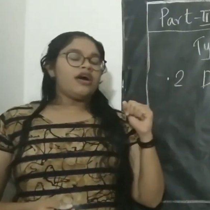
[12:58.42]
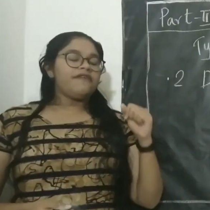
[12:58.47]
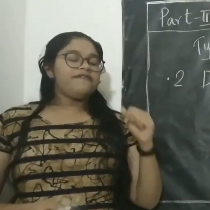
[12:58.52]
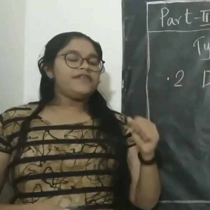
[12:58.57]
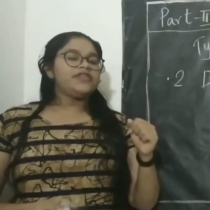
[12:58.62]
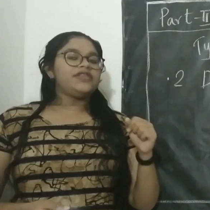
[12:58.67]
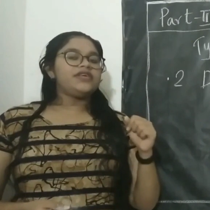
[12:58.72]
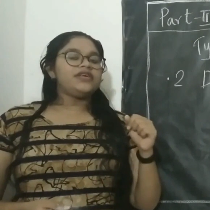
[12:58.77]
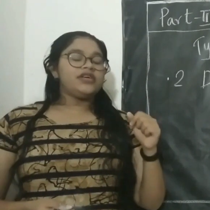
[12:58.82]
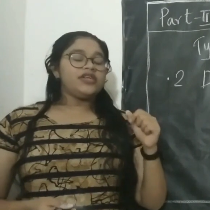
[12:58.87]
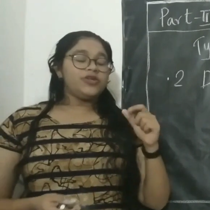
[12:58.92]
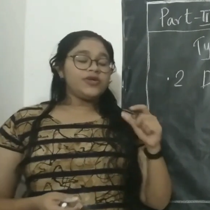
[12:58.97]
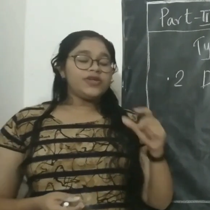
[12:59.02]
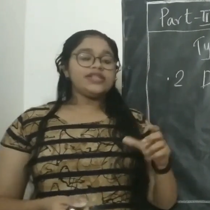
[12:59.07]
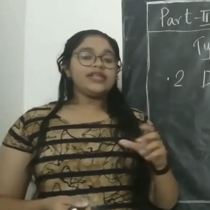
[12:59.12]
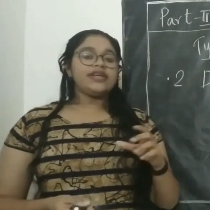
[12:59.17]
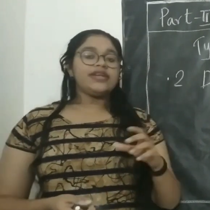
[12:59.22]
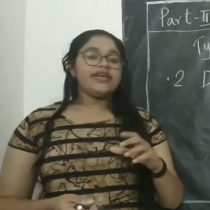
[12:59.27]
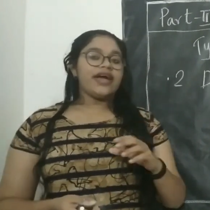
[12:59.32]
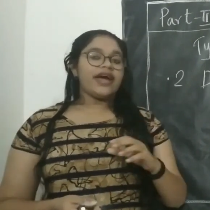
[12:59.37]
During
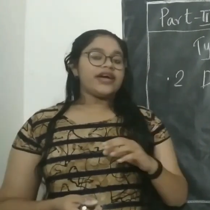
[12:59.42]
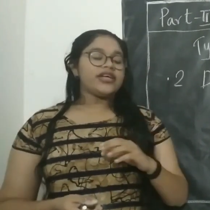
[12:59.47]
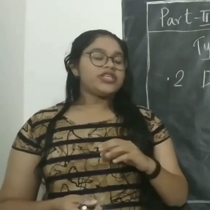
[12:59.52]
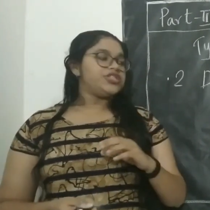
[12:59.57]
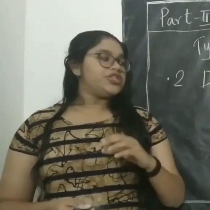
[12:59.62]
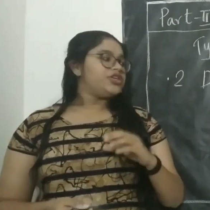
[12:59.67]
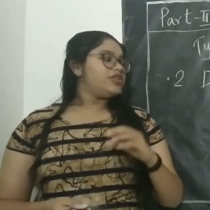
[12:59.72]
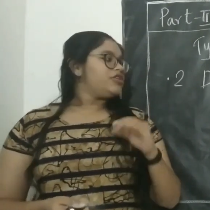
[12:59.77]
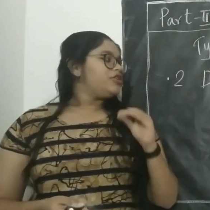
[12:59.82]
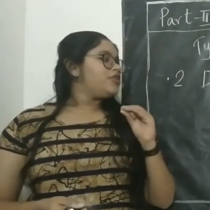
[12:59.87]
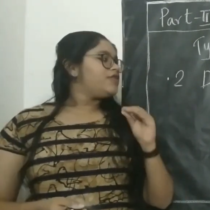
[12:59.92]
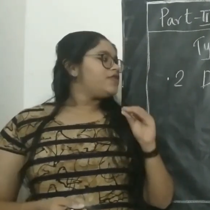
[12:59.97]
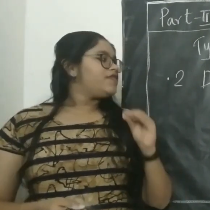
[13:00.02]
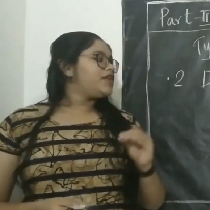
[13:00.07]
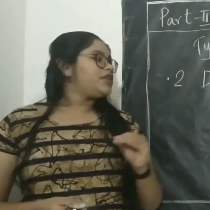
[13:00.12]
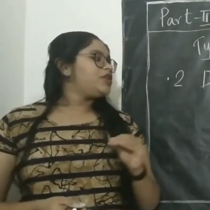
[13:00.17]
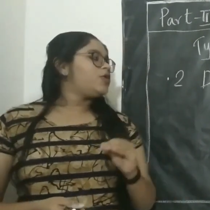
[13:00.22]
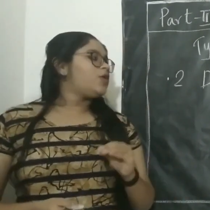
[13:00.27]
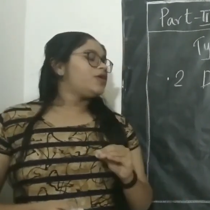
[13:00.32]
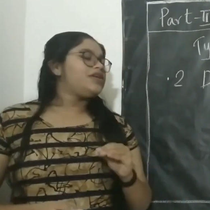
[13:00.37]
the reaction, you
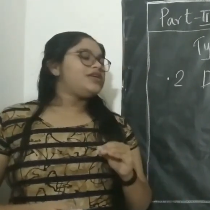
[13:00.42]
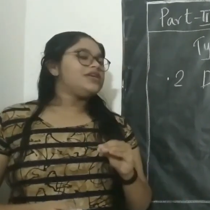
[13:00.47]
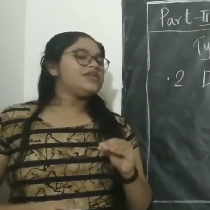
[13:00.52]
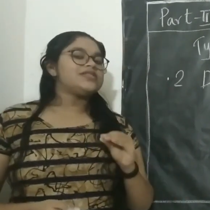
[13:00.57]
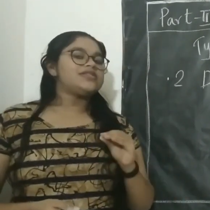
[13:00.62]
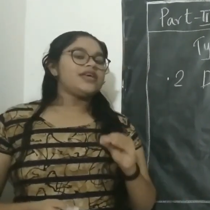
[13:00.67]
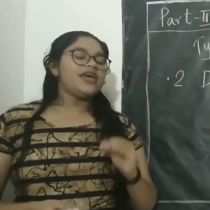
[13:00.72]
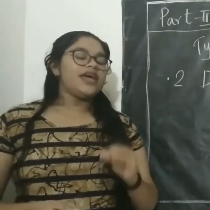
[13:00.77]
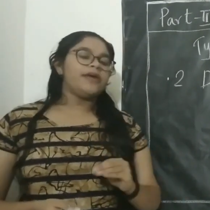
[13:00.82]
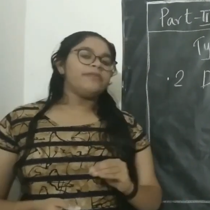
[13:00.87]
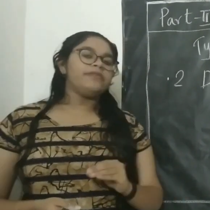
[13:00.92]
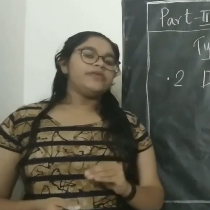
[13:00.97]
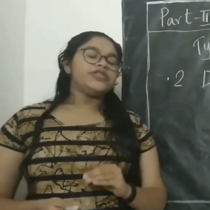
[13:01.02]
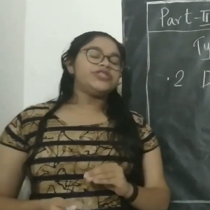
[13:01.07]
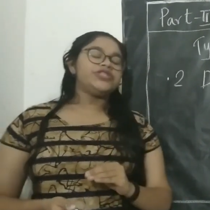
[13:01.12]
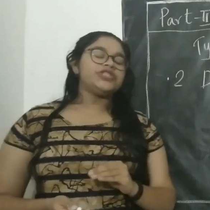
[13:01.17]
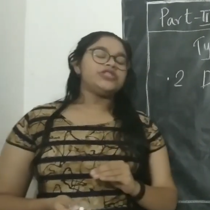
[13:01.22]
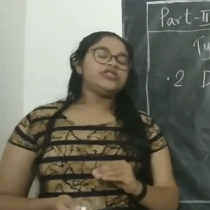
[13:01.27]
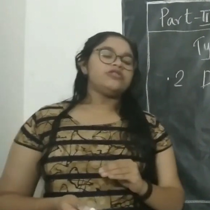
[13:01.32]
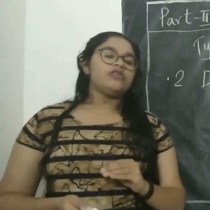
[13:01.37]
will notice the
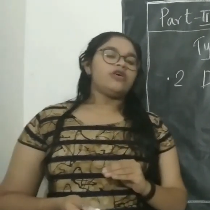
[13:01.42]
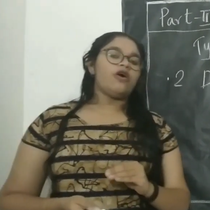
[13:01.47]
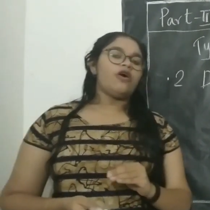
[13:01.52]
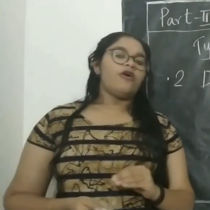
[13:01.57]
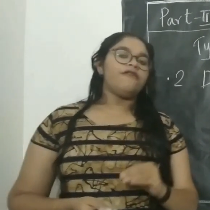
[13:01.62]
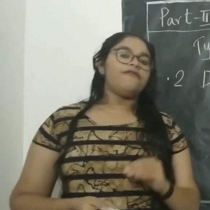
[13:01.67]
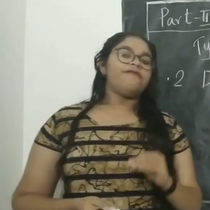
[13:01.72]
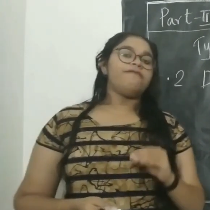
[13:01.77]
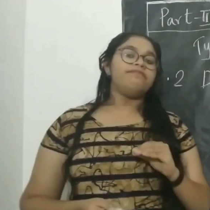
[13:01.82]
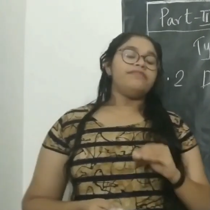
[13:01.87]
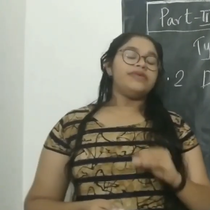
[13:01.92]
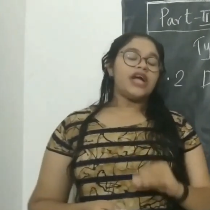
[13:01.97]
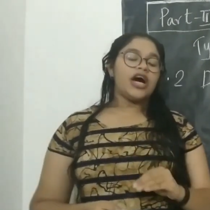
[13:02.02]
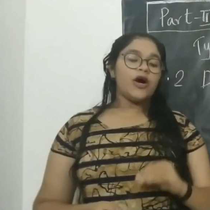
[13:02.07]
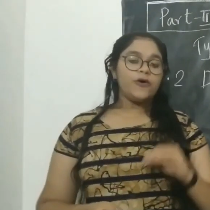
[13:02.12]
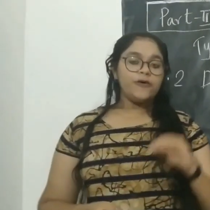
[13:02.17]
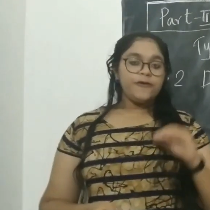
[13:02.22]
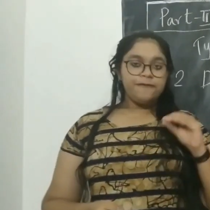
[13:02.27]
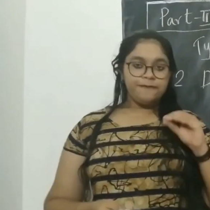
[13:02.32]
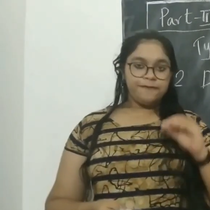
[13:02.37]
emission of
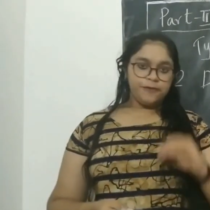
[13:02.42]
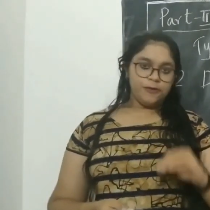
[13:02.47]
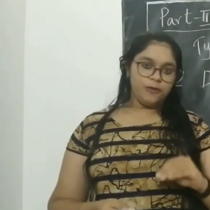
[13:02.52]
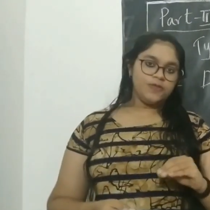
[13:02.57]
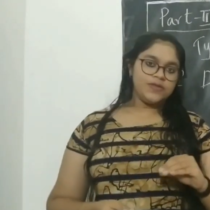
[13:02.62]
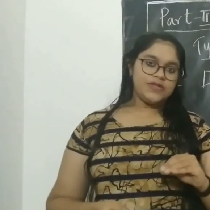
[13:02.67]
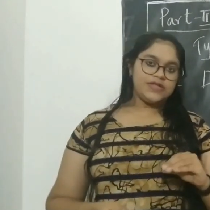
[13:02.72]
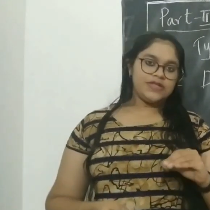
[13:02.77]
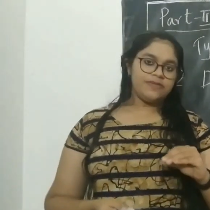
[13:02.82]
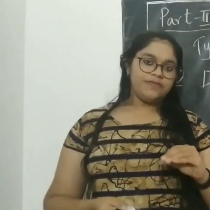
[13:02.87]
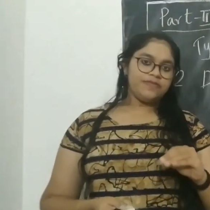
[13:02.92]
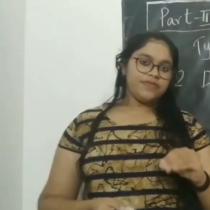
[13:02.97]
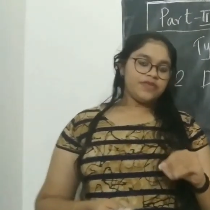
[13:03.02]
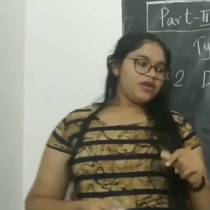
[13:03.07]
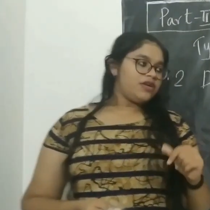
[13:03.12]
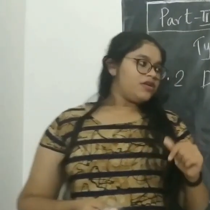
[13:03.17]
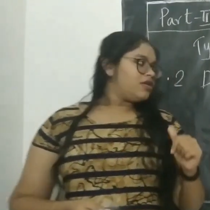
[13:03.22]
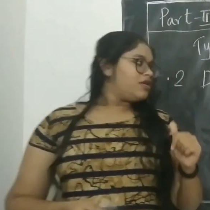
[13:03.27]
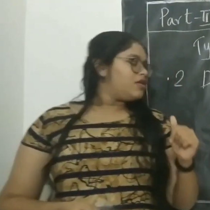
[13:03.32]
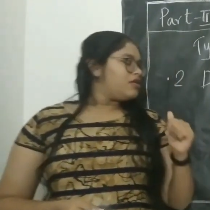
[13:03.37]
brown fumes.
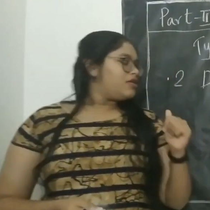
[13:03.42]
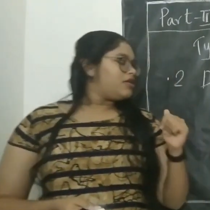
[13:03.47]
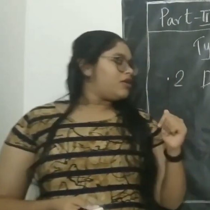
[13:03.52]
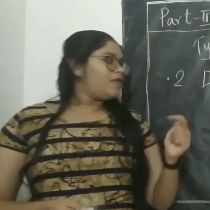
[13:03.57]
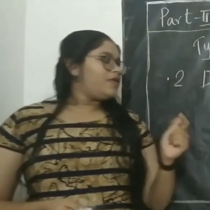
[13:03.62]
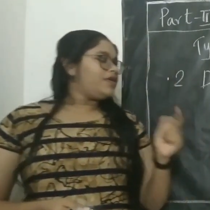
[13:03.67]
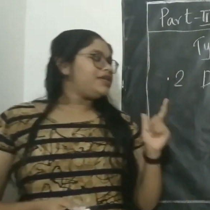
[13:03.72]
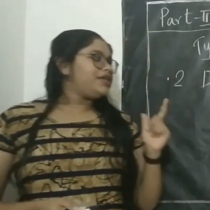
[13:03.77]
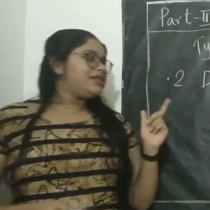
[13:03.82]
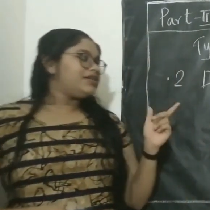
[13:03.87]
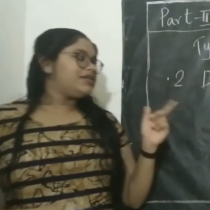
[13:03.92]
Now